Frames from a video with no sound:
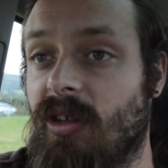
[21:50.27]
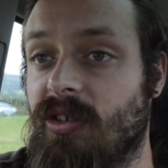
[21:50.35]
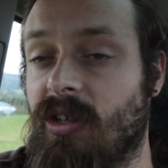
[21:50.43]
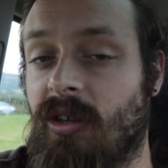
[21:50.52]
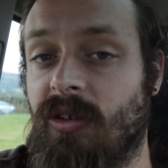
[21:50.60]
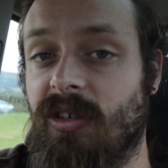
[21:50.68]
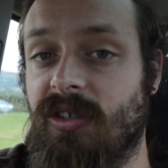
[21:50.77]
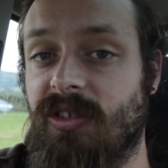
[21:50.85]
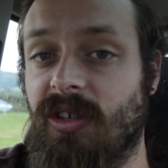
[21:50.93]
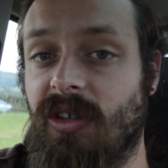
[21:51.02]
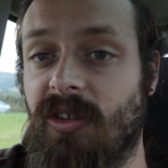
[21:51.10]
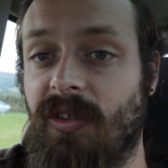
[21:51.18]
as long
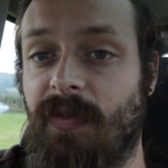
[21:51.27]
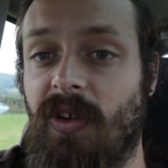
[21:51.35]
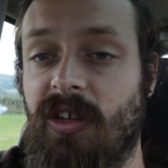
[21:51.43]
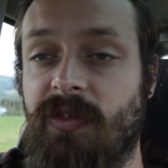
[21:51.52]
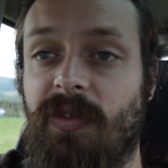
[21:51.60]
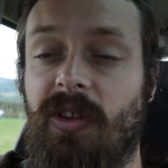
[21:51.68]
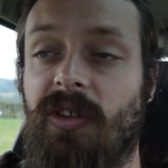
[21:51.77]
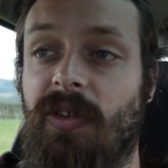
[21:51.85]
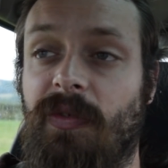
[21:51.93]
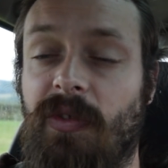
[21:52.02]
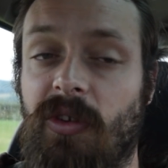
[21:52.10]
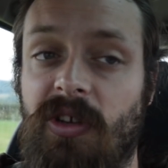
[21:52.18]
as the
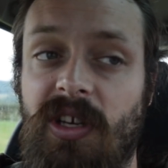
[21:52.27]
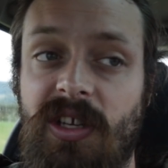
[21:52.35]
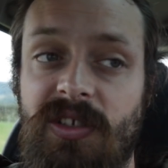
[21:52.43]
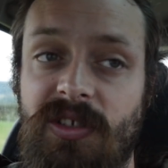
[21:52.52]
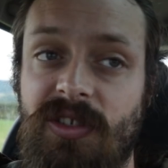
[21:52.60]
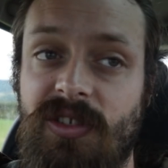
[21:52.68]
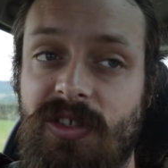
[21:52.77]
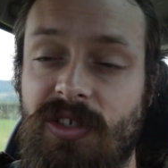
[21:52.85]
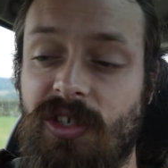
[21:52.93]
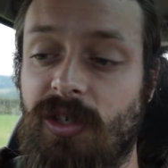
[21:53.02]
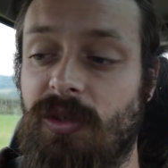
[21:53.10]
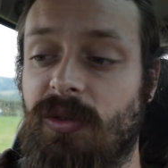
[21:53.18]
flooding isn't
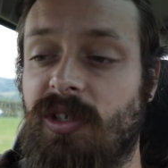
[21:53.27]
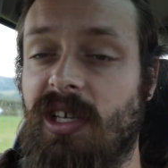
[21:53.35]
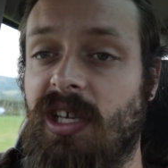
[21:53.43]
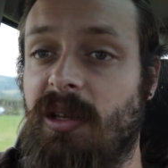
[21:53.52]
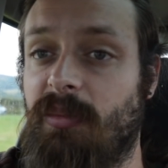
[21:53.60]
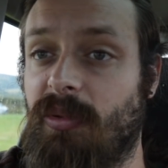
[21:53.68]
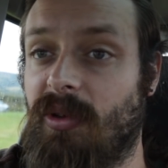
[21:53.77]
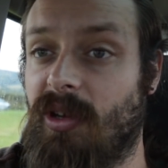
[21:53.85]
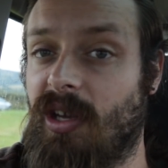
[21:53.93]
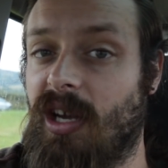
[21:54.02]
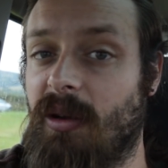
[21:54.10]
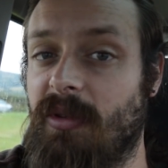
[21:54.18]
too deep,
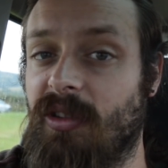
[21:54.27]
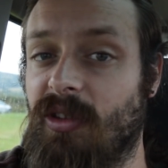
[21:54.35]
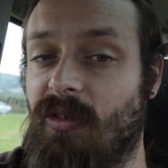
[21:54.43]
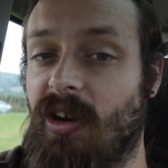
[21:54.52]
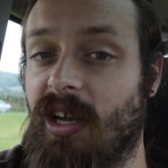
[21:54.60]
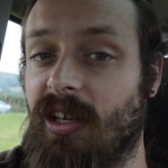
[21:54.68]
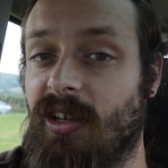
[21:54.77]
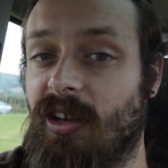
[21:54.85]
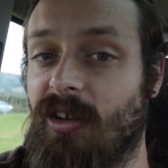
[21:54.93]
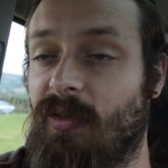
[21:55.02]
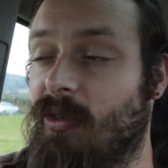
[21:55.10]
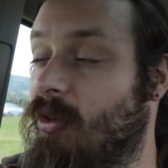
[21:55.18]
I'm in the right
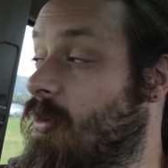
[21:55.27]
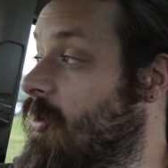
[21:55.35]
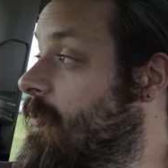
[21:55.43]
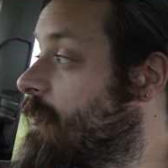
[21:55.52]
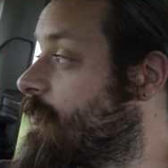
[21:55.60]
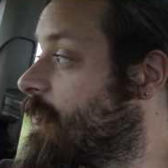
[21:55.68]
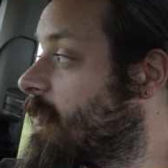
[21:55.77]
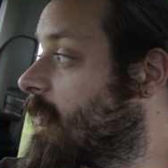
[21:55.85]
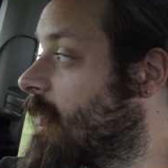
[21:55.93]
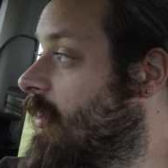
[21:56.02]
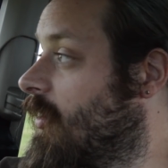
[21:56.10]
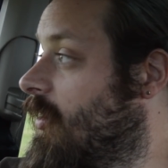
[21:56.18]
car for it.
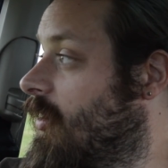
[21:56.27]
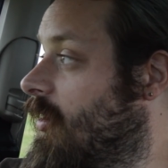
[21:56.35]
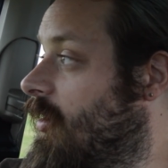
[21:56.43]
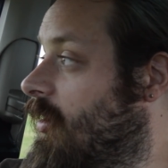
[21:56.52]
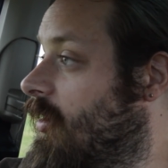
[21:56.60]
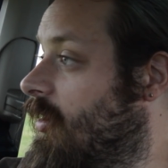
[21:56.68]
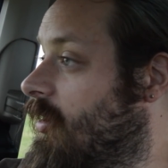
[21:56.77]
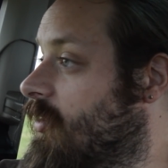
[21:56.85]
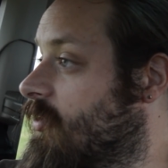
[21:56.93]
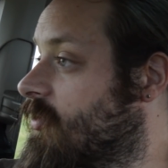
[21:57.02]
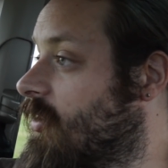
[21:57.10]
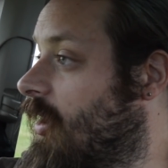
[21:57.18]

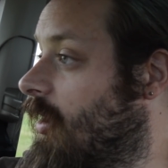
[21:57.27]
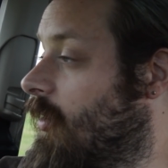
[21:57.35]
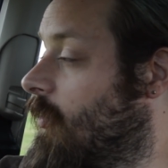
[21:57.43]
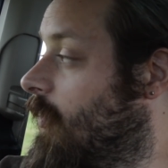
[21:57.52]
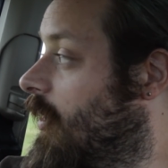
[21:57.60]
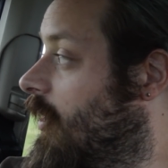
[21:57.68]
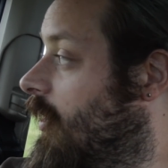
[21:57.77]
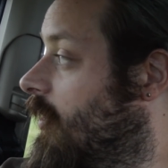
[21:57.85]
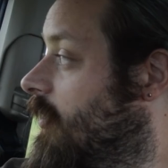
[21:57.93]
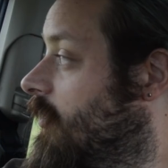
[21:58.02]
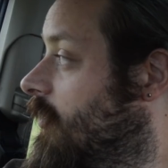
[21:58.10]
So